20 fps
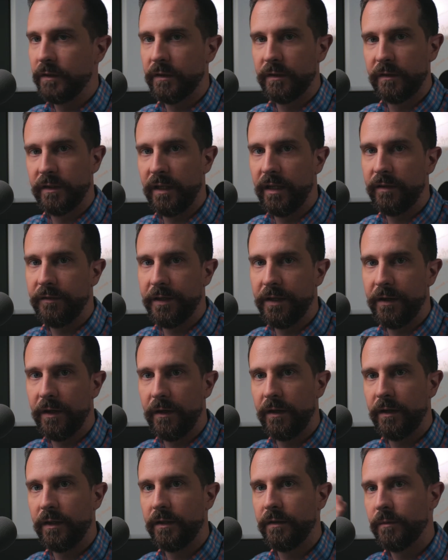to save it
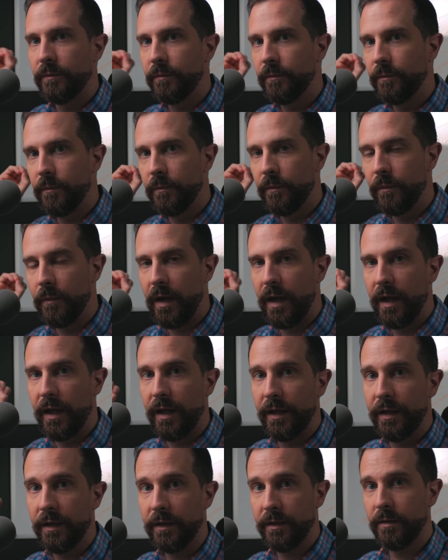on
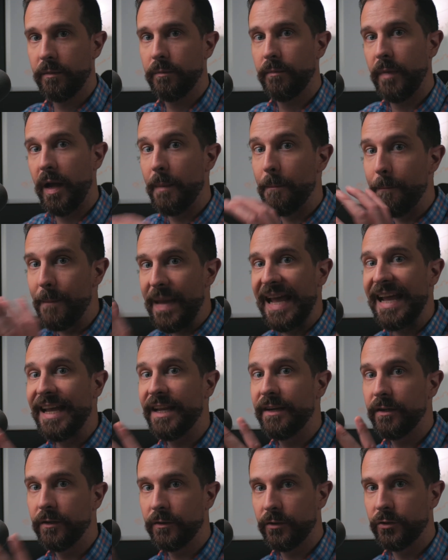my
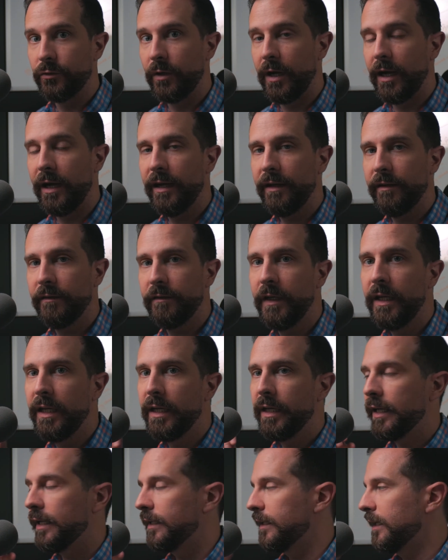main drive,
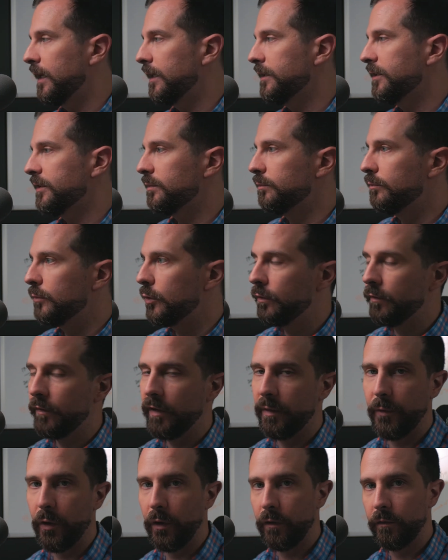and then I just move
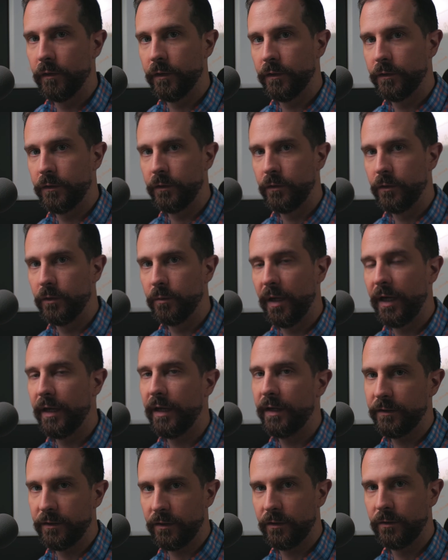them over to my
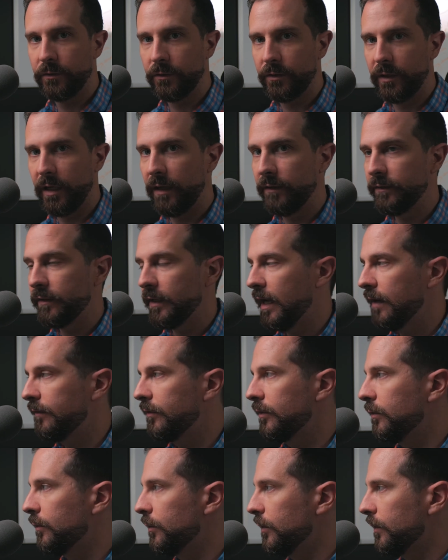external drives
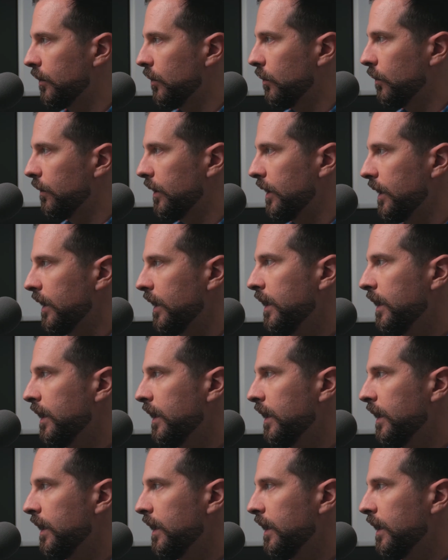after the recording.